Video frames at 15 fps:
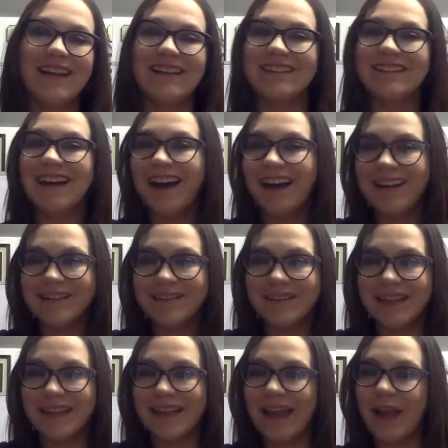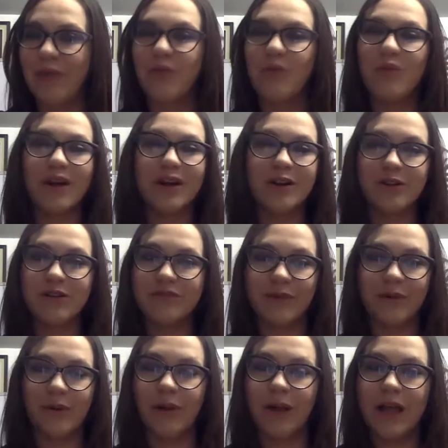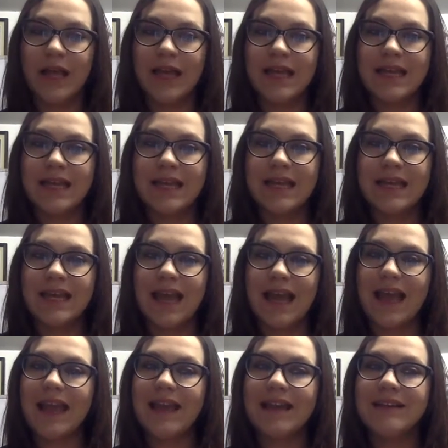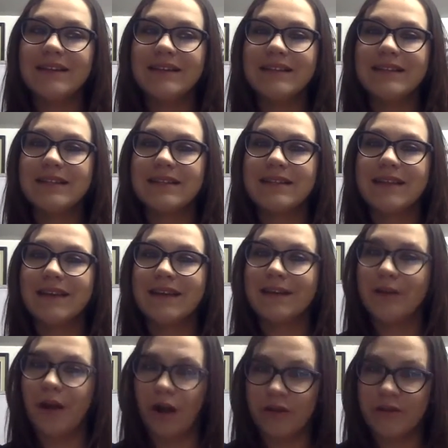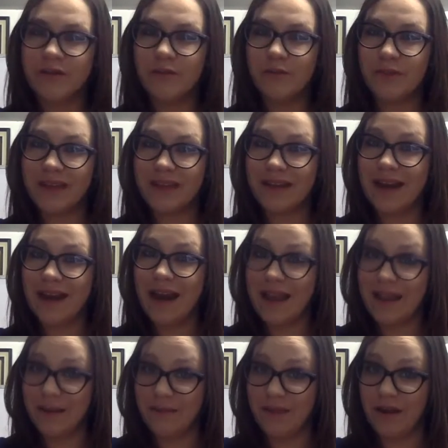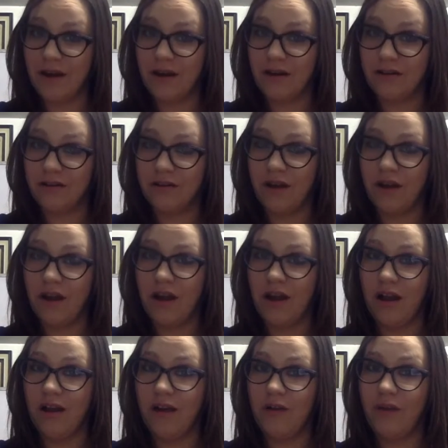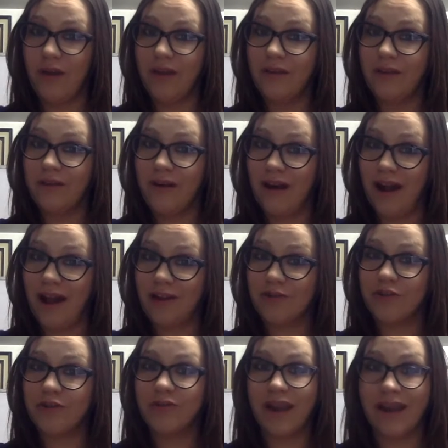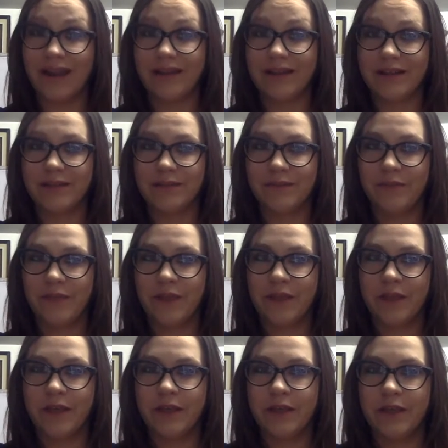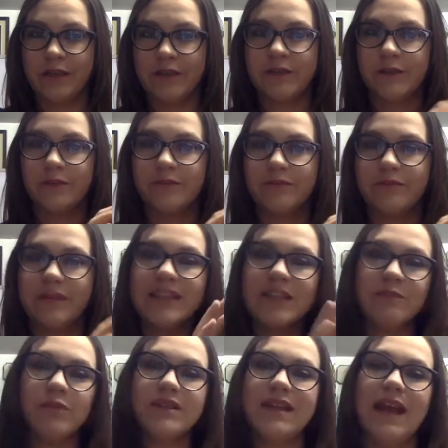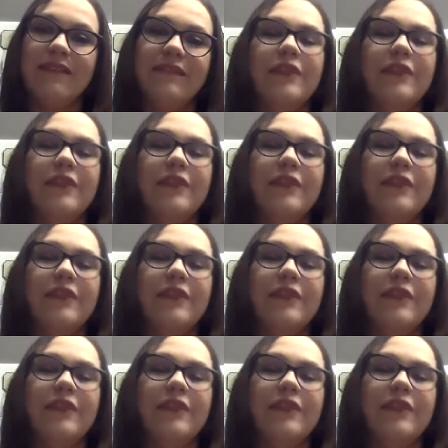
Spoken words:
and cuddly and wonderful, and they can also be a nightmare when they're not trained. So let's pretend